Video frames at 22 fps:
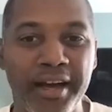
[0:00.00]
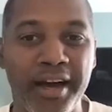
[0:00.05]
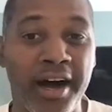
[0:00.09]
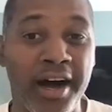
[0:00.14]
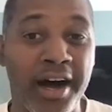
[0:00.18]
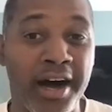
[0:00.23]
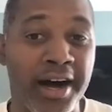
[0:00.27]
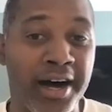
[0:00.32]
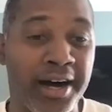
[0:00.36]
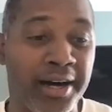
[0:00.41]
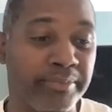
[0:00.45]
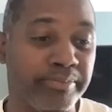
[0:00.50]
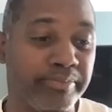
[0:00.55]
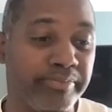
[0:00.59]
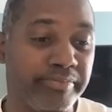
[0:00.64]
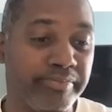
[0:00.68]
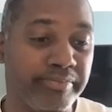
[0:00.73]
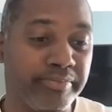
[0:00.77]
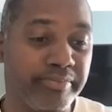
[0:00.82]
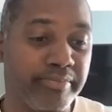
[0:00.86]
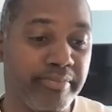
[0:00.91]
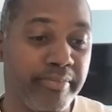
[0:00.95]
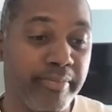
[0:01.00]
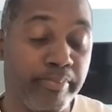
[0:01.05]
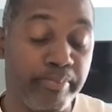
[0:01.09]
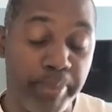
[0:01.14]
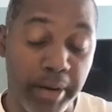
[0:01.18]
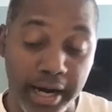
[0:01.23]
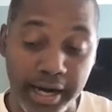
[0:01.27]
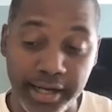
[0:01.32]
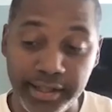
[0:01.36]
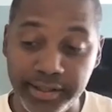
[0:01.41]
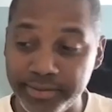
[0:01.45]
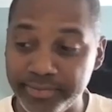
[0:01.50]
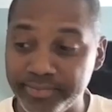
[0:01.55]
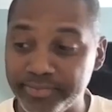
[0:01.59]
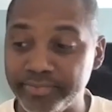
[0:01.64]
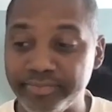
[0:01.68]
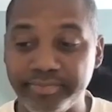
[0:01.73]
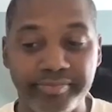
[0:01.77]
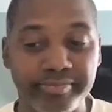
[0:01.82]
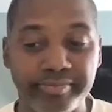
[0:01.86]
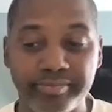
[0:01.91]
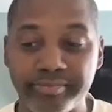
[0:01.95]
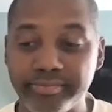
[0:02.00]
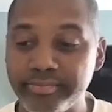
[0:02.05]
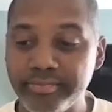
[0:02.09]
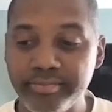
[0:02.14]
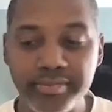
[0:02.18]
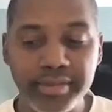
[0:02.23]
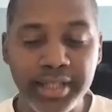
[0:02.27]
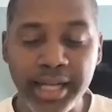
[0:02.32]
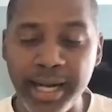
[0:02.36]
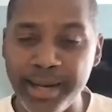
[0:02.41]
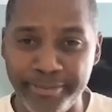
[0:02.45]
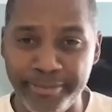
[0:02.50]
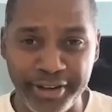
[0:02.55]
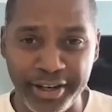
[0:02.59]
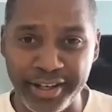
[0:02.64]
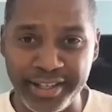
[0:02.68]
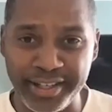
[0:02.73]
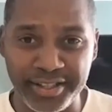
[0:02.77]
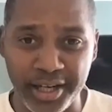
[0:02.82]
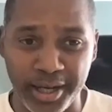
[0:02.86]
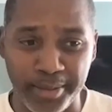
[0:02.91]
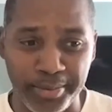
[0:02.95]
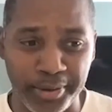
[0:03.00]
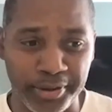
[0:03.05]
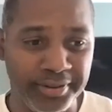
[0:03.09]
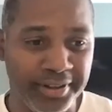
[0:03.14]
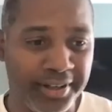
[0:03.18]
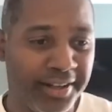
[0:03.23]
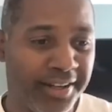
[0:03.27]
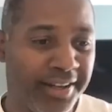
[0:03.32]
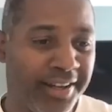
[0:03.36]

Um, but I'm very stubborn.